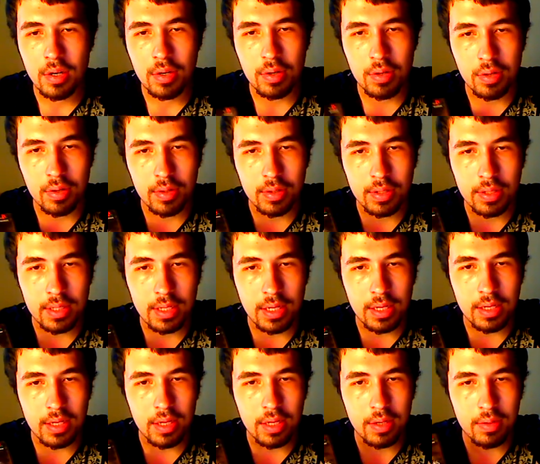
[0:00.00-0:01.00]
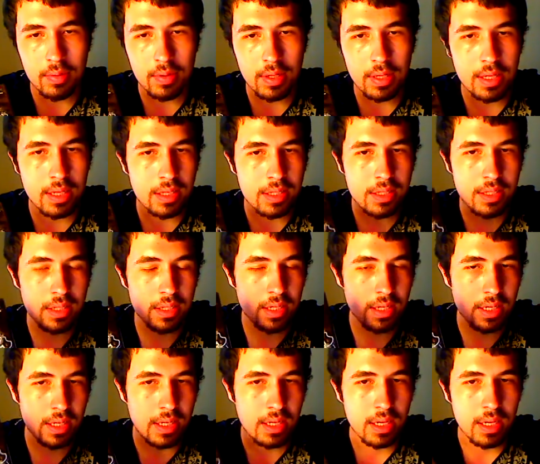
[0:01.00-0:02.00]
or you're not really into
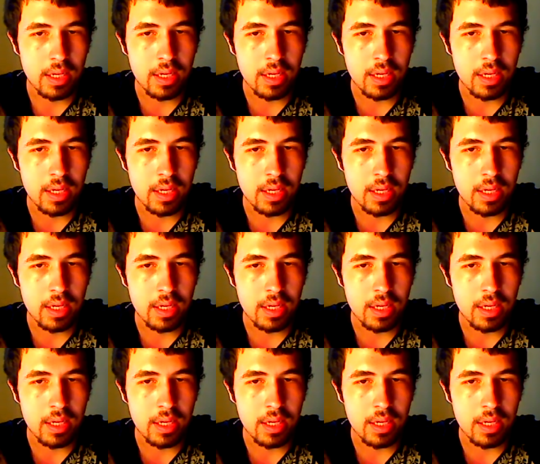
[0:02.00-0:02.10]
like